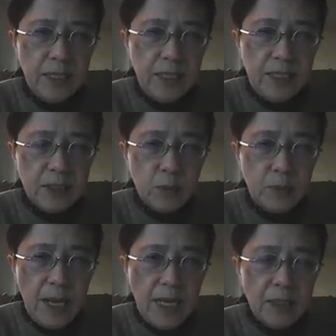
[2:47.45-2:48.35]
he needs to
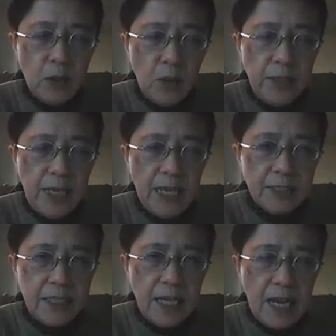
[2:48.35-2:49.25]
pay the
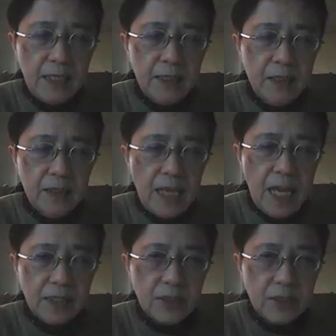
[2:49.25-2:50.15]
OASDI
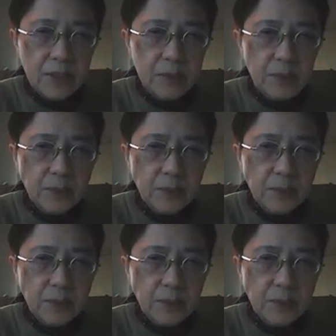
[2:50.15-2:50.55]
taxes.